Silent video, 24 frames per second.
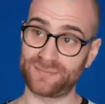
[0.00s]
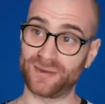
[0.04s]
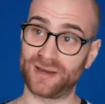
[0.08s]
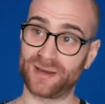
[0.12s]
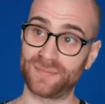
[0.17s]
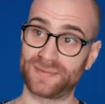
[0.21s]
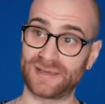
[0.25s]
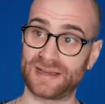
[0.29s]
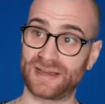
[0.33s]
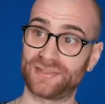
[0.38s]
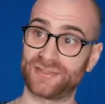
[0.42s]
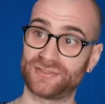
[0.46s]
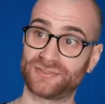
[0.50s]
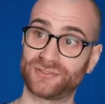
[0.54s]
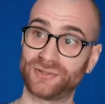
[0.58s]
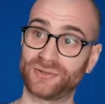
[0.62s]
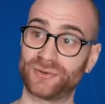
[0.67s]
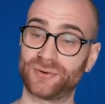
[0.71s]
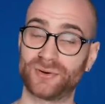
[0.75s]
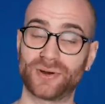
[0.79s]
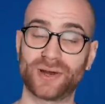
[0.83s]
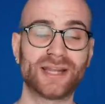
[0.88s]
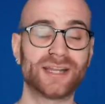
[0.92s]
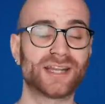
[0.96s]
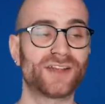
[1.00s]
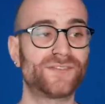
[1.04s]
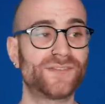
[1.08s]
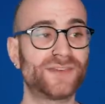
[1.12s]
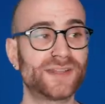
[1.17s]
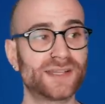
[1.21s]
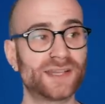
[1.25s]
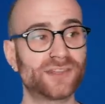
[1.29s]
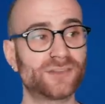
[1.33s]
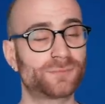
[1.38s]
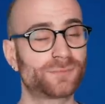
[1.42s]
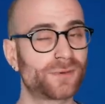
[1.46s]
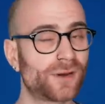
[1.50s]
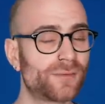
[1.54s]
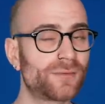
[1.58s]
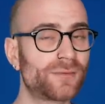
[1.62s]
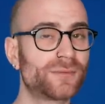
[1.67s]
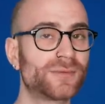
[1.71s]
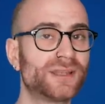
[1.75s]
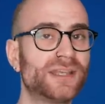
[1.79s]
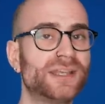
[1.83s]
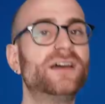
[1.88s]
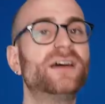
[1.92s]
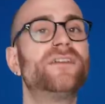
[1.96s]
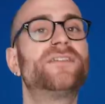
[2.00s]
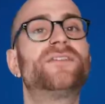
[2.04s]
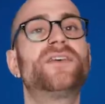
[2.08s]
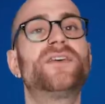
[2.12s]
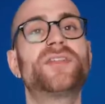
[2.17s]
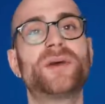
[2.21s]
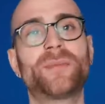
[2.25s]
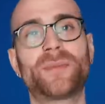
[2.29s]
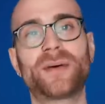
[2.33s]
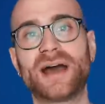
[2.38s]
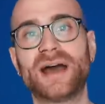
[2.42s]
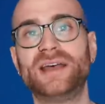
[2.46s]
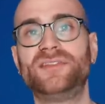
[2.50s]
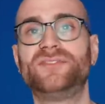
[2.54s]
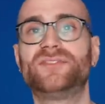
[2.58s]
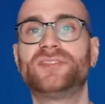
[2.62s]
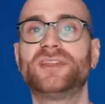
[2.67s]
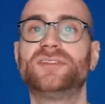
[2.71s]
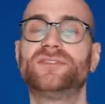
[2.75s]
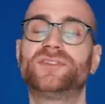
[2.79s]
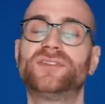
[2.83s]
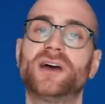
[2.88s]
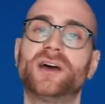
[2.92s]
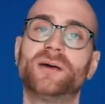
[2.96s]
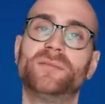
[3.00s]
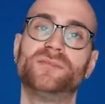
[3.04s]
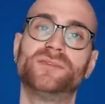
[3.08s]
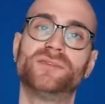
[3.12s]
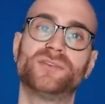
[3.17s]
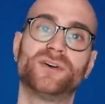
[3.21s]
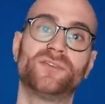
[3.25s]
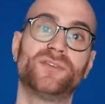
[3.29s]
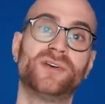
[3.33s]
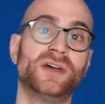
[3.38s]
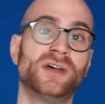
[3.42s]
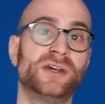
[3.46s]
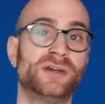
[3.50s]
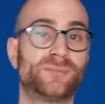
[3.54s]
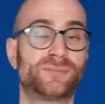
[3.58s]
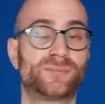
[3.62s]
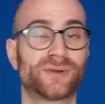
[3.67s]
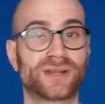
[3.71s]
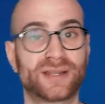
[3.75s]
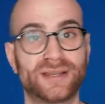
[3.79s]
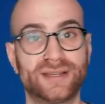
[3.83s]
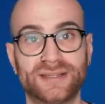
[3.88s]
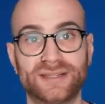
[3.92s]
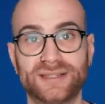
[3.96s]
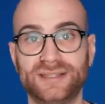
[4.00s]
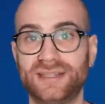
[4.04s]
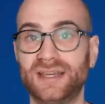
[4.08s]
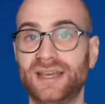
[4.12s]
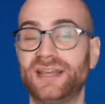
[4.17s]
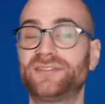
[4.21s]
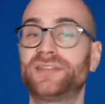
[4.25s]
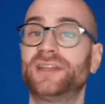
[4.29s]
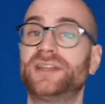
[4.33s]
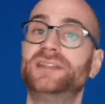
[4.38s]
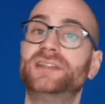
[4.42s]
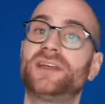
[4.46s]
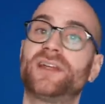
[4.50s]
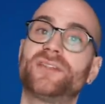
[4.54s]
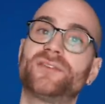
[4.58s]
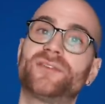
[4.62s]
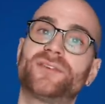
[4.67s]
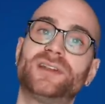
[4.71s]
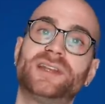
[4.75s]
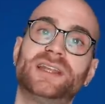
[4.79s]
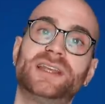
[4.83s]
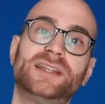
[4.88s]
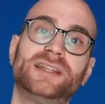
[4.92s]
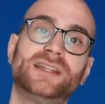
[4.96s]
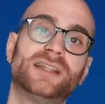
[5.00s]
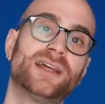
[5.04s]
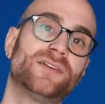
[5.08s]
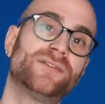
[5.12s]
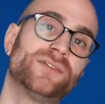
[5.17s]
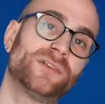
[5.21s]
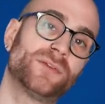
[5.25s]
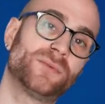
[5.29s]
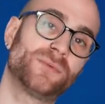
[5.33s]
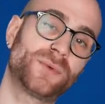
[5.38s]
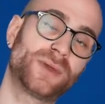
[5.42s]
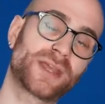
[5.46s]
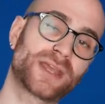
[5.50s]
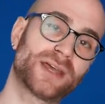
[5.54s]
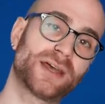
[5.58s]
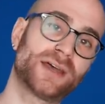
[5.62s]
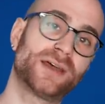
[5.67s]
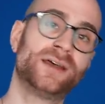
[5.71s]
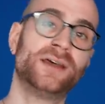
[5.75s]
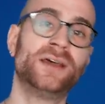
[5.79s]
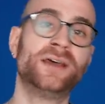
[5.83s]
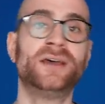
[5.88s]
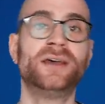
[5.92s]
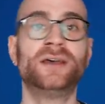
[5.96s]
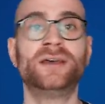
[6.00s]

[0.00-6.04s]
might be out the door, and I think that's probably for the best in terms of bringing in yet another elite level winger.